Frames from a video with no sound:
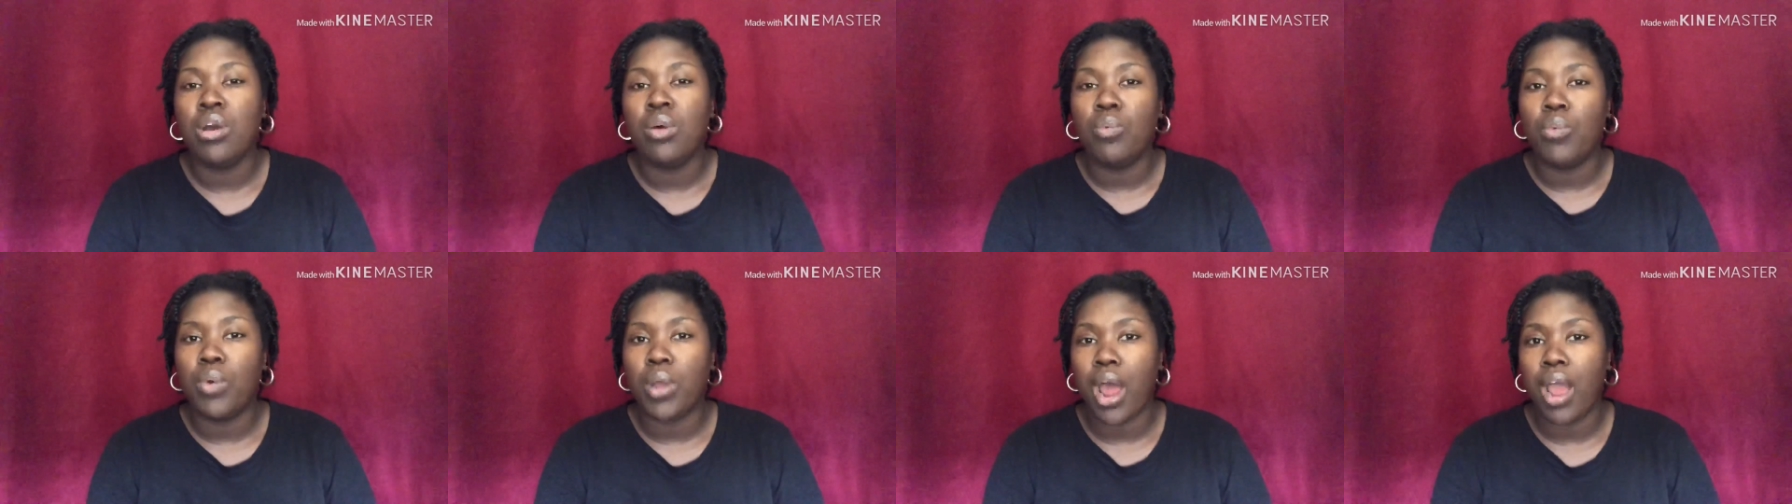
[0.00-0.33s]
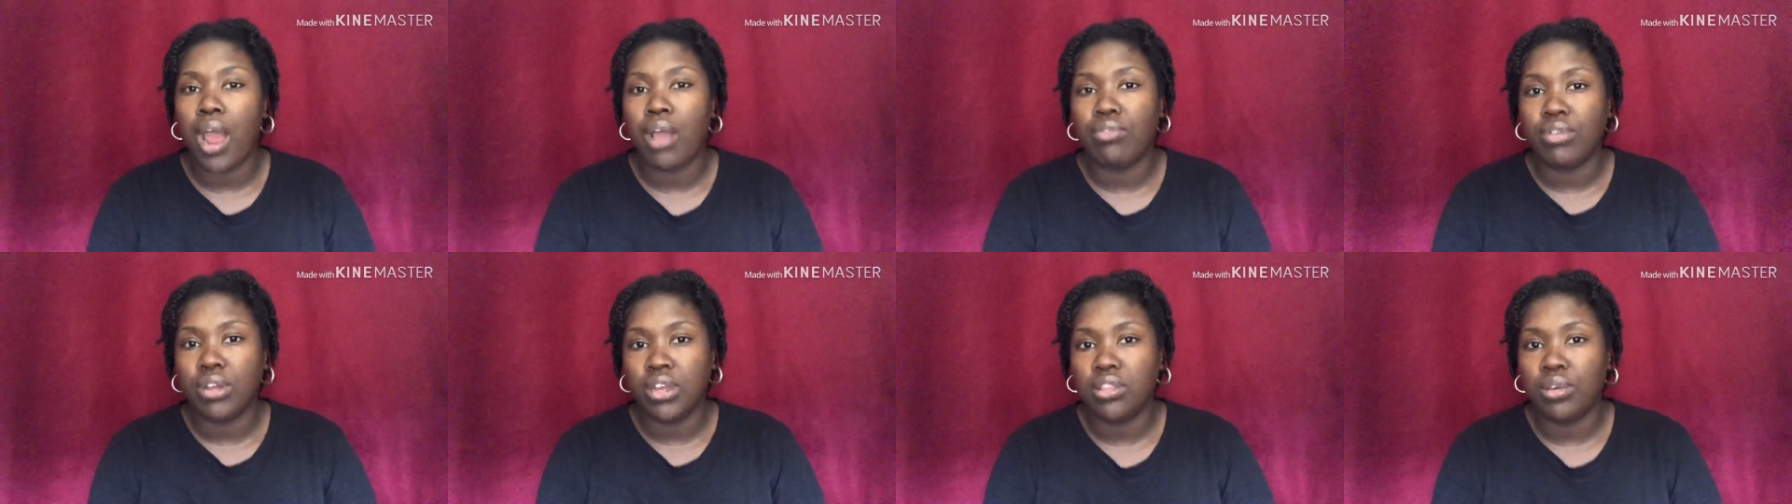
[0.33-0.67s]
when I
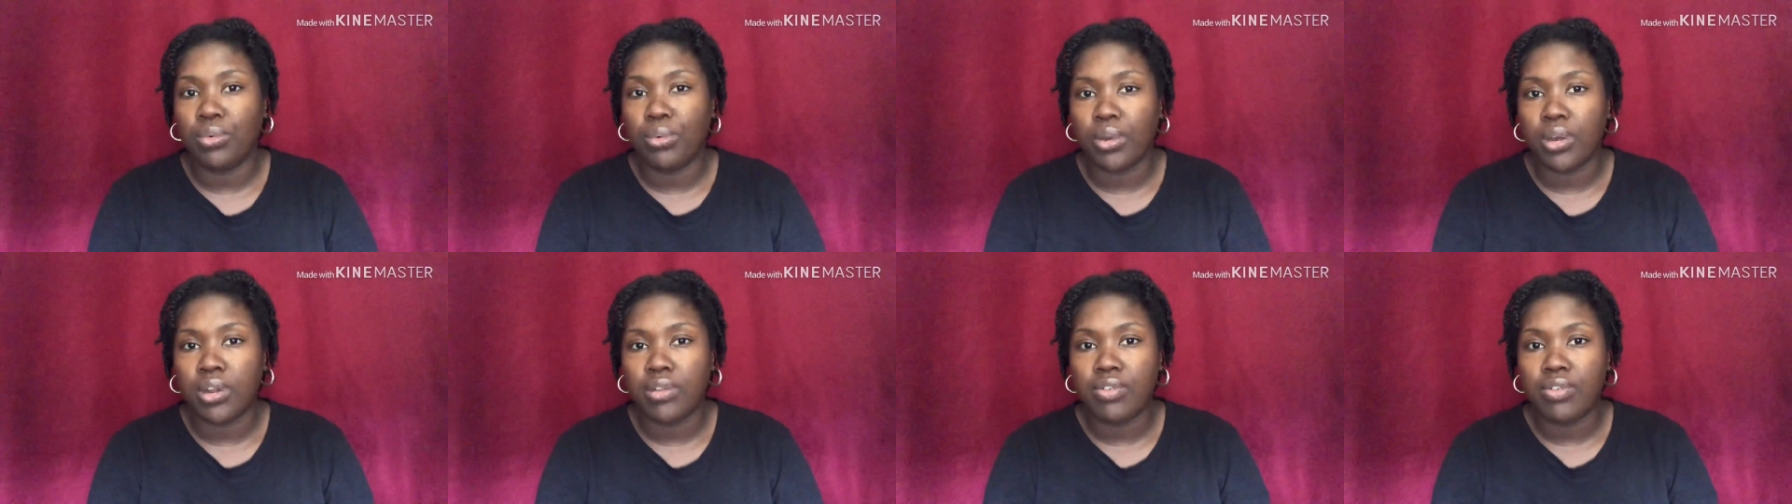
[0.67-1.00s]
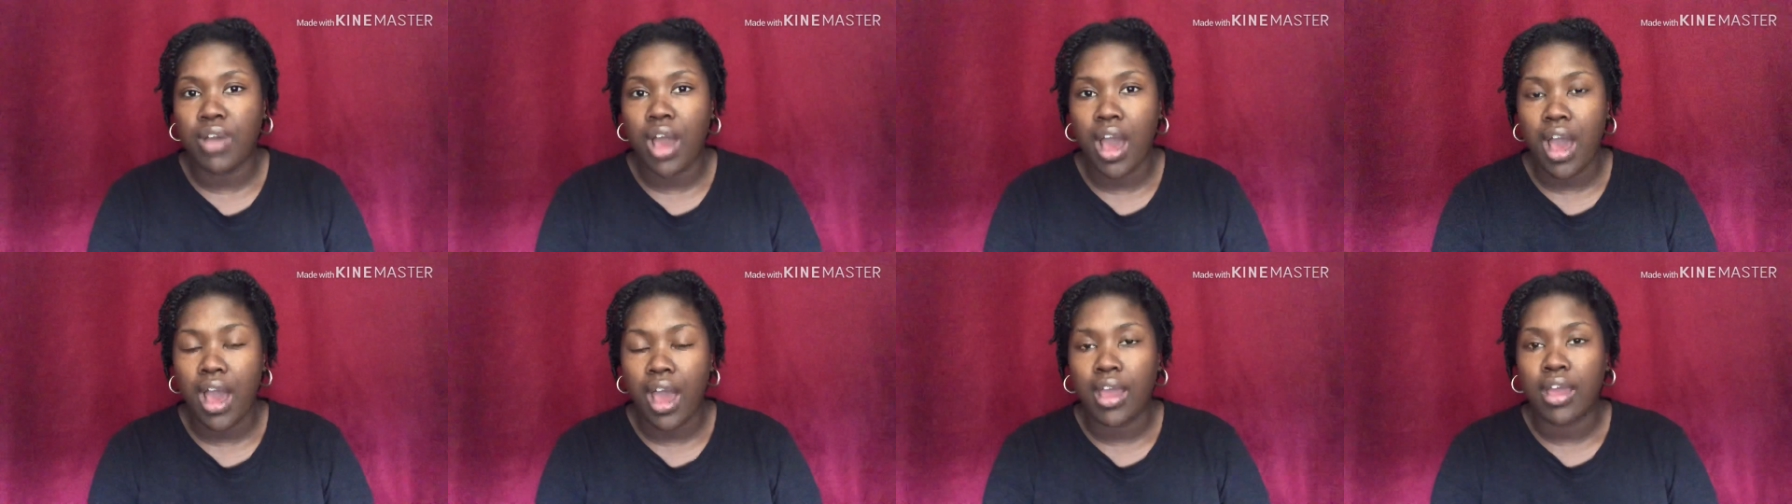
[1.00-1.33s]
read the Word of
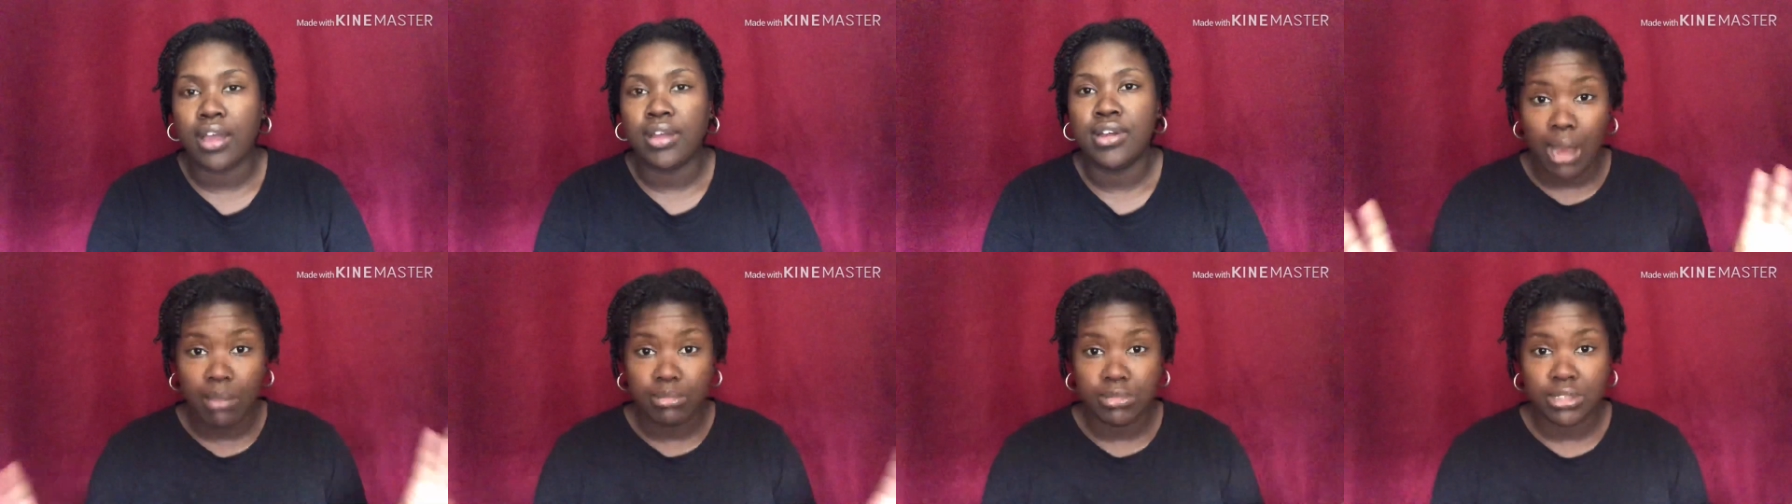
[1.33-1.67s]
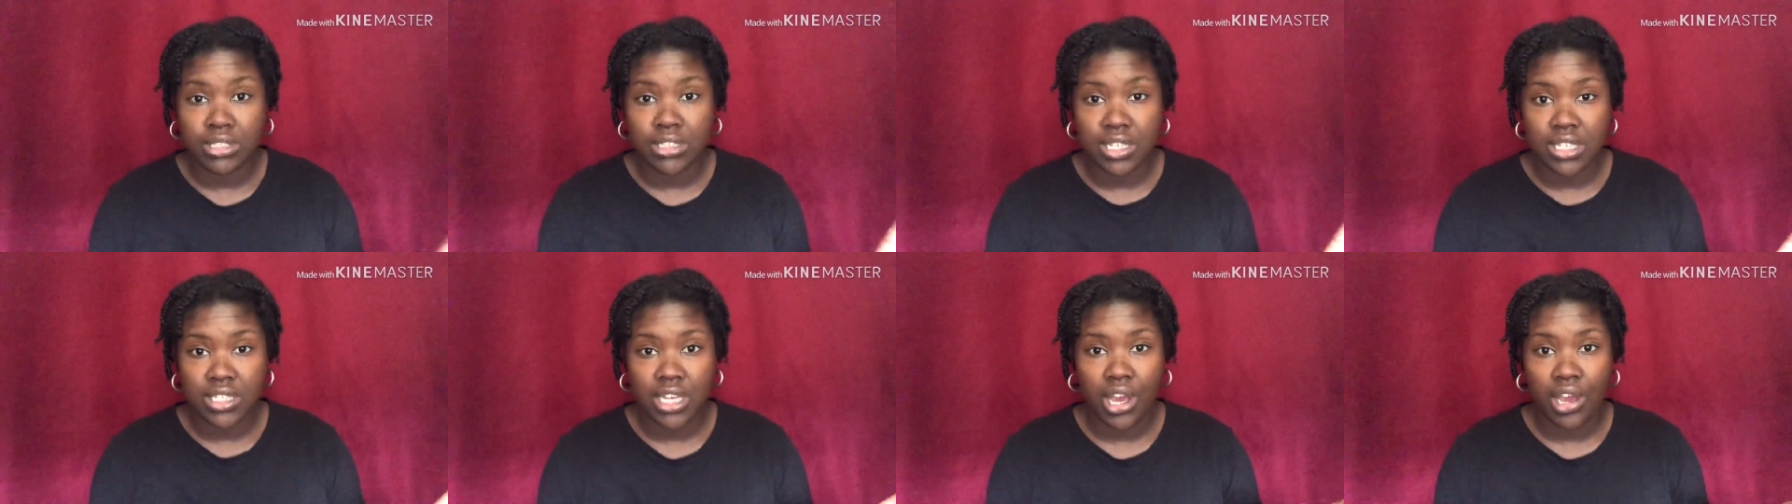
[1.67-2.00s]
God. I'm just
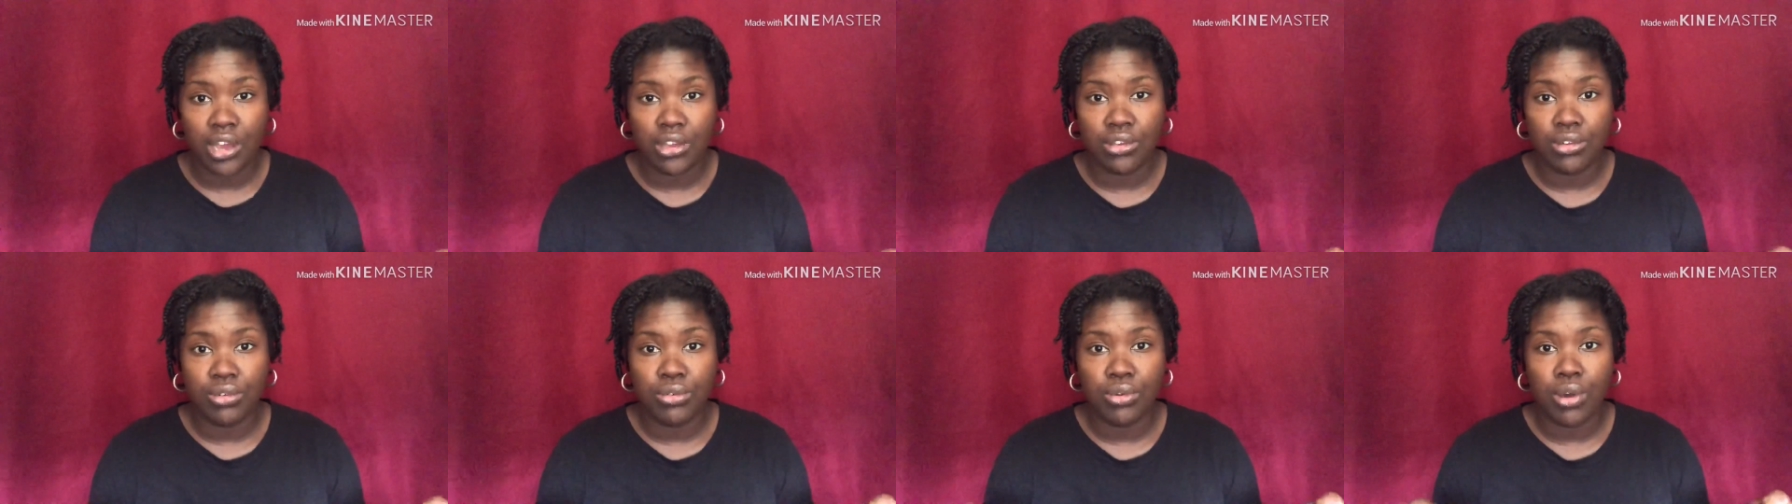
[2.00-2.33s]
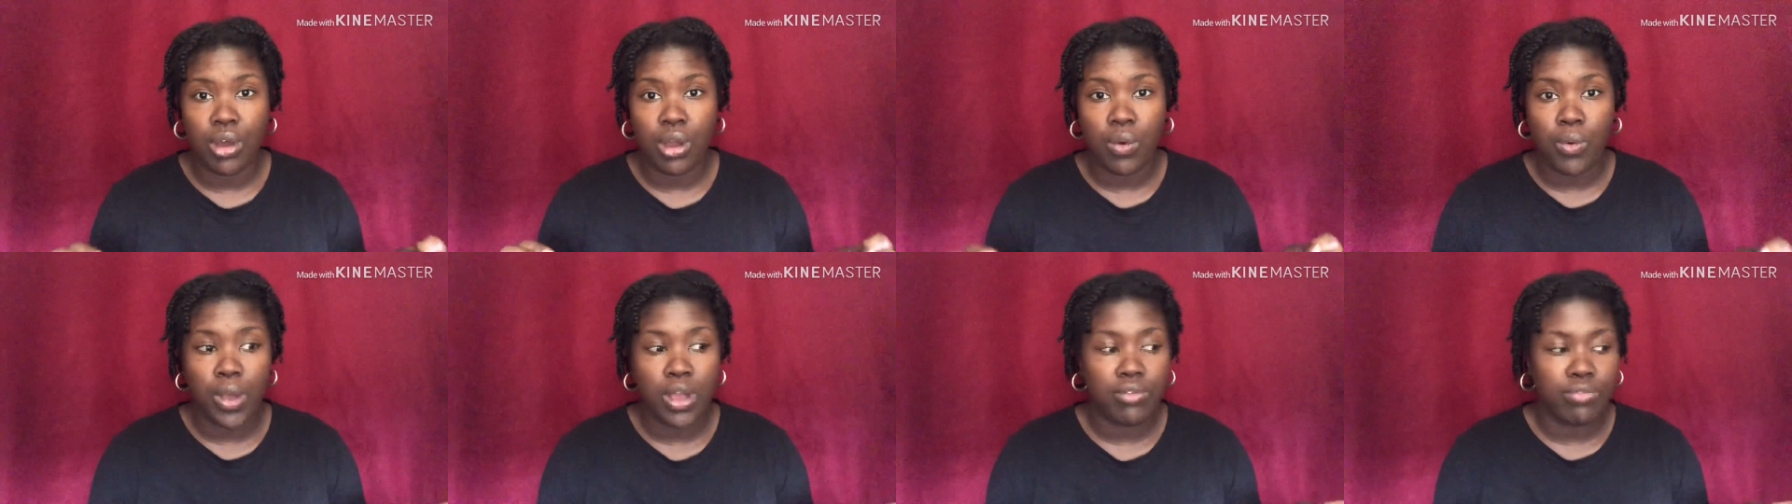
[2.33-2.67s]
gonna tell you a
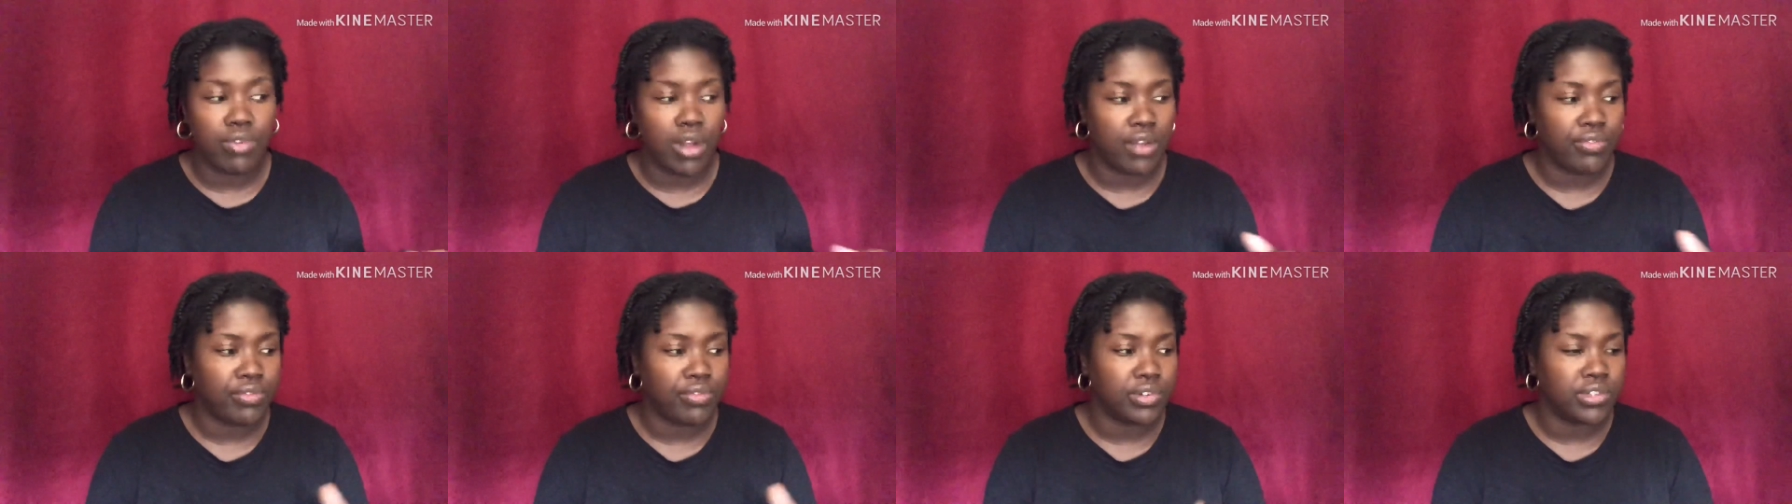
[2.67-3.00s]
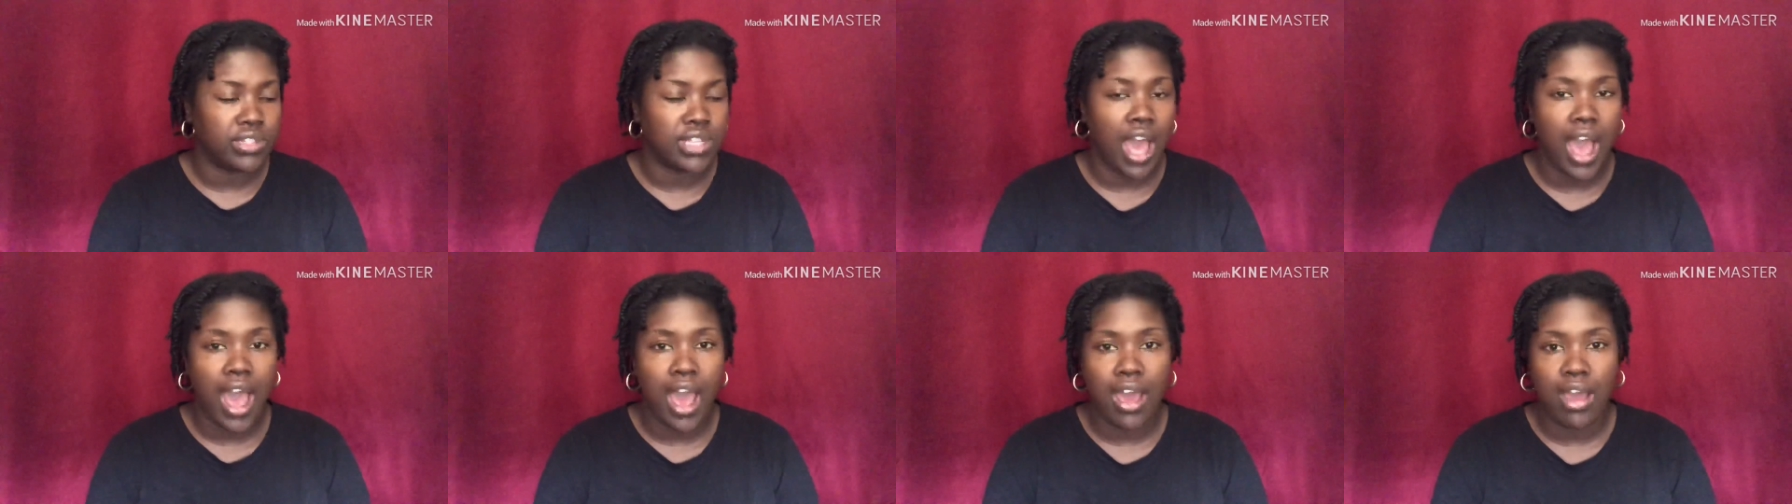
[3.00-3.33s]
quick reference
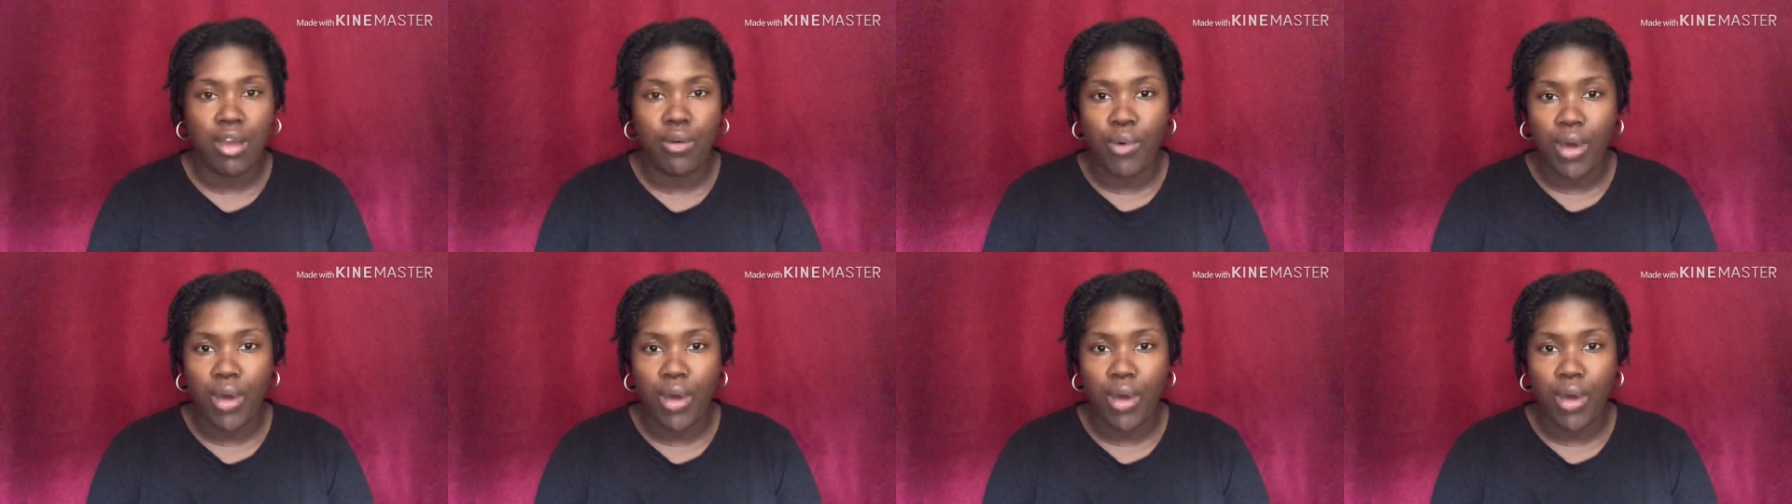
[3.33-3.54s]
guide,